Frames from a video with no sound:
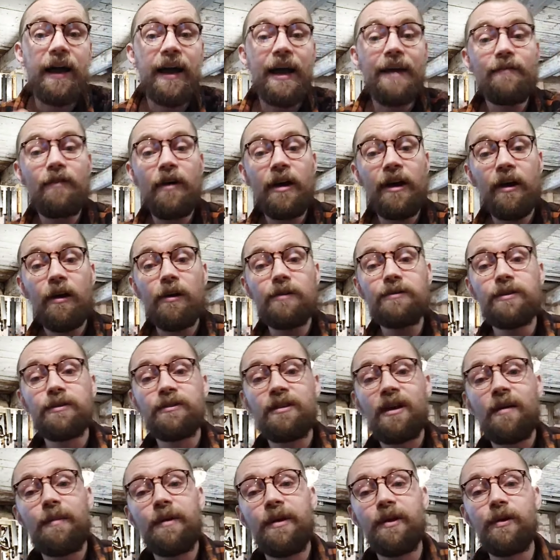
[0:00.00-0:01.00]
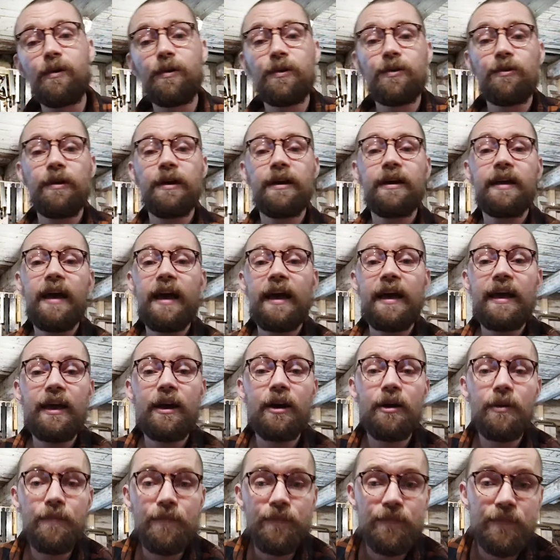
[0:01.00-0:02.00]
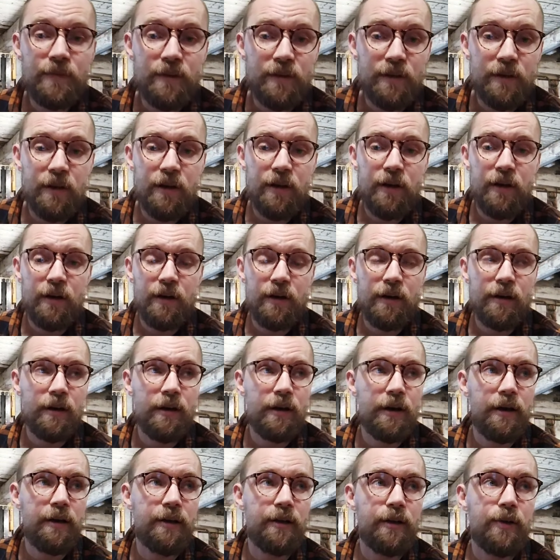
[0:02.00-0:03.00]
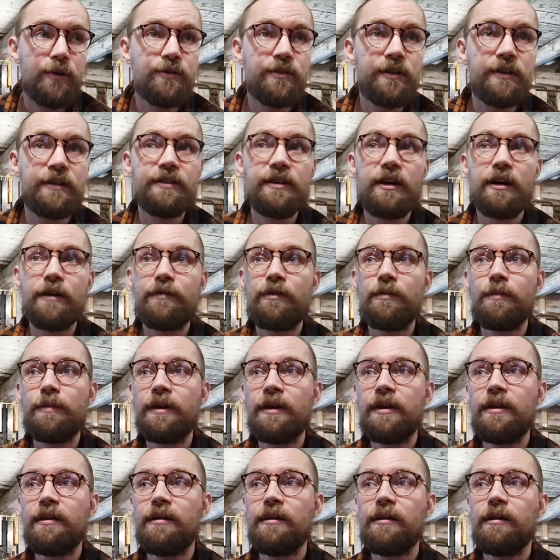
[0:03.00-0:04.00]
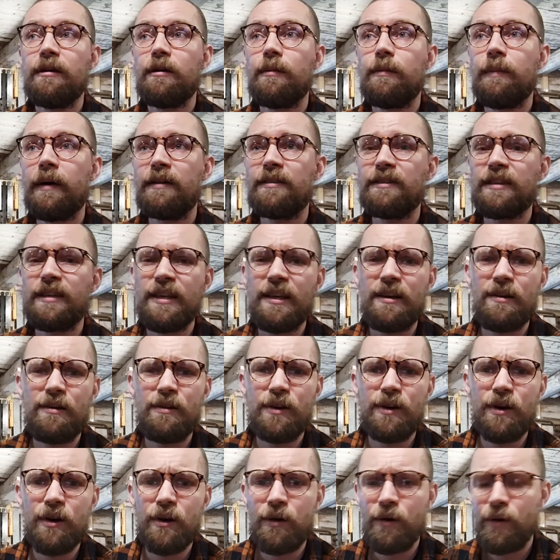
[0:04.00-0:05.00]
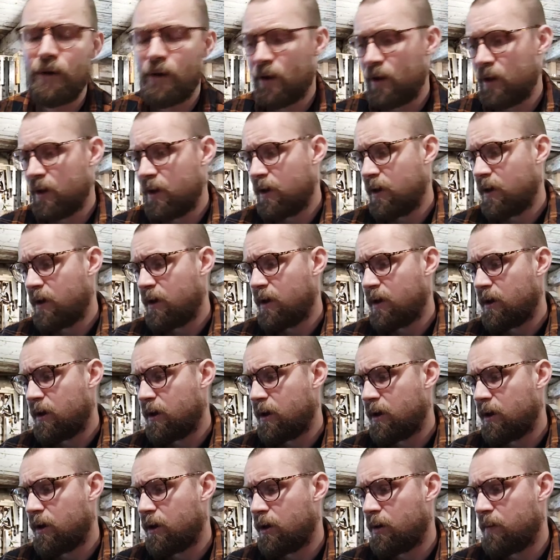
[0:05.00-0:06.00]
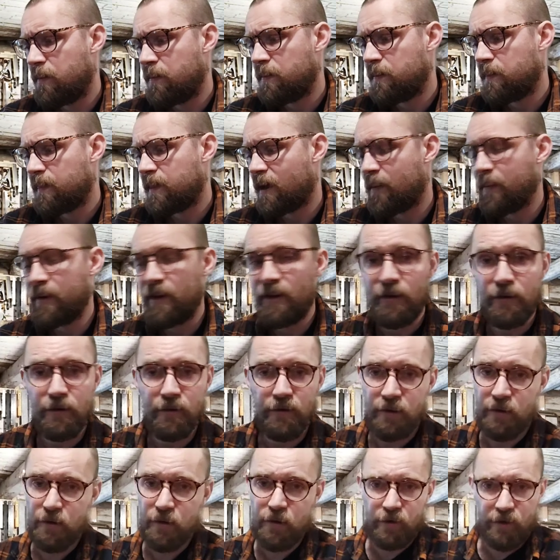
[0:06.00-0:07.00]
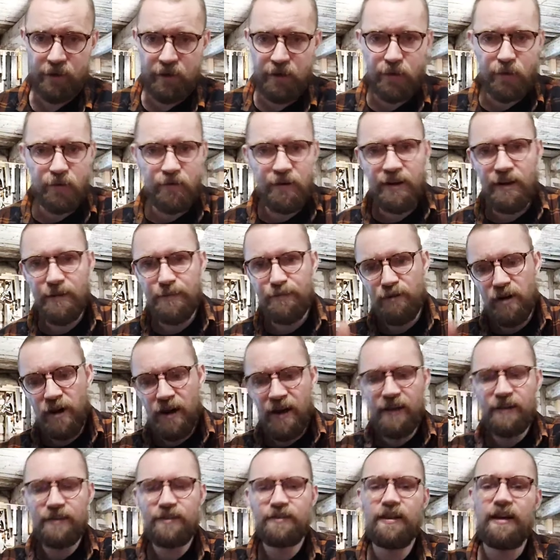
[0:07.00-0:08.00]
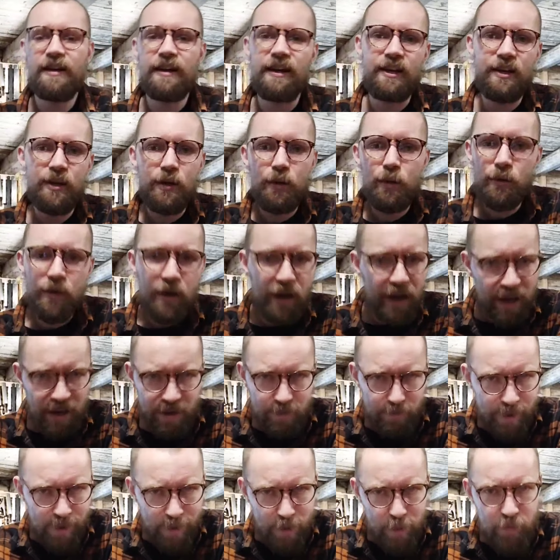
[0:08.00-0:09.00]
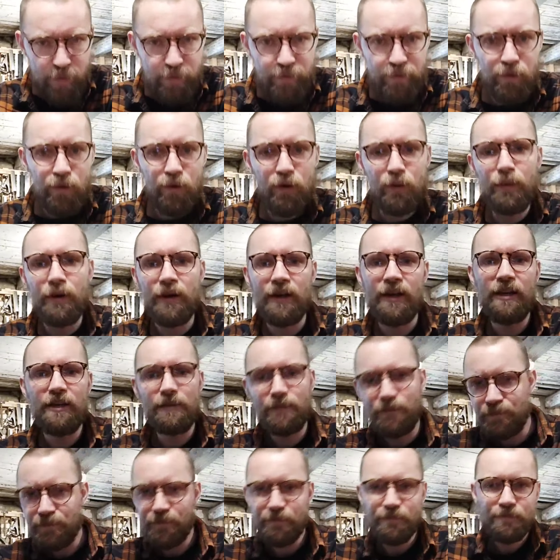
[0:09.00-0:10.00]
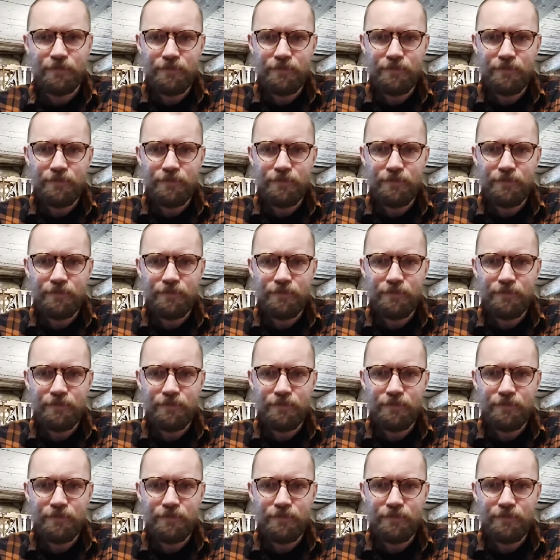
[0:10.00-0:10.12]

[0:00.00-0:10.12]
came very close to somebody ordering an acoustic guitar from me about a year ago. And we had agreed a price, and he knew that I hadn't made one before, but he